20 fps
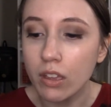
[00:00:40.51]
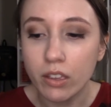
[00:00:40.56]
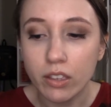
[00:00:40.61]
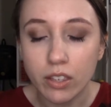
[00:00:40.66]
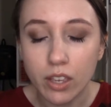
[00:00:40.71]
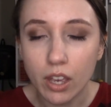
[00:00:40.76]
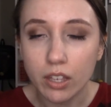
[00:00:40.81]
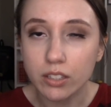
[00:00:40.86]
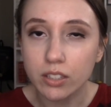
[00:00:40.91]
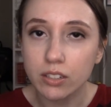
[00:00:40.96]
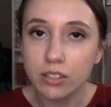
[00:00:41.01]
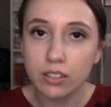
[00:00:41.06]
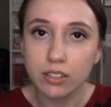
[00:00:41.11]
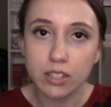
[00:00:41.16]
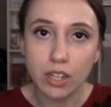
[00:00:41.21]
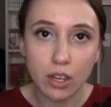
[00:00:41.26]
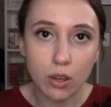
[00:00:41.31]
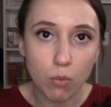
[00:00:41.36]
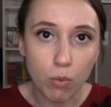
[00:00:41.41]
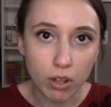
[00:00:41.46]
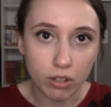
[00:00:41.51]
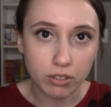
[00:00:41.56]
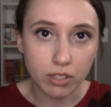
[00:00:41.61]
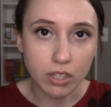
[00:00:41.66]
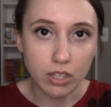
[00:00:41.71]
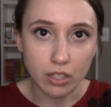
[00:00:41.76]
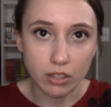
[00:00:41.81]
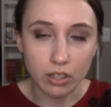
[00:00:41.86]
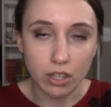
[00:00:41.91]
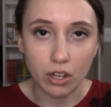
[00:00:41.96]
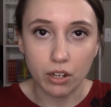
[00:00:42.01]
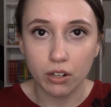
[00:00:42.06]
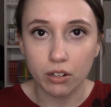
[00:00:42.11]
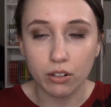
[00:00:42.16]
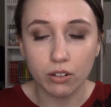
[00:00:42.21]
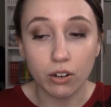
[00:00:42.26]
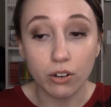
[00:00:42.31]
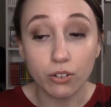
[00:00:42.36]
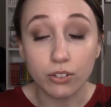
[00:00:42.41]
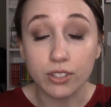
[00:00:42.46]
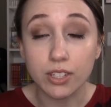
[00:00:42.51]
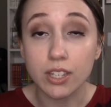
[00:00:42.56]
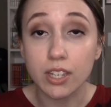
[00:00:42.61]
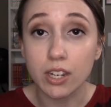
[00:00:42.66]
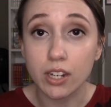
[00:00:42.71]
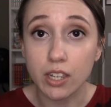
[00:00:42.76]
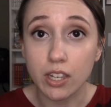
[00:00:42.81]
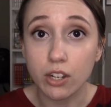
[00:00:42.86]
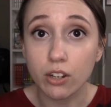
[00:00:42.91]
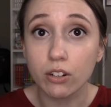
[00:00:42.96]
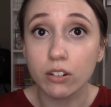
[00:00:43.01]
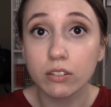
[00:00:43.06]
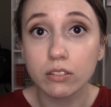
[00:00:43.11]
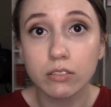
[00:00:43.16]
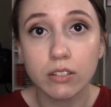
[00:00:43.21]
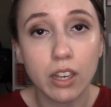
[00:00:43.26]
Yes, it did take a while to get there, or to get here.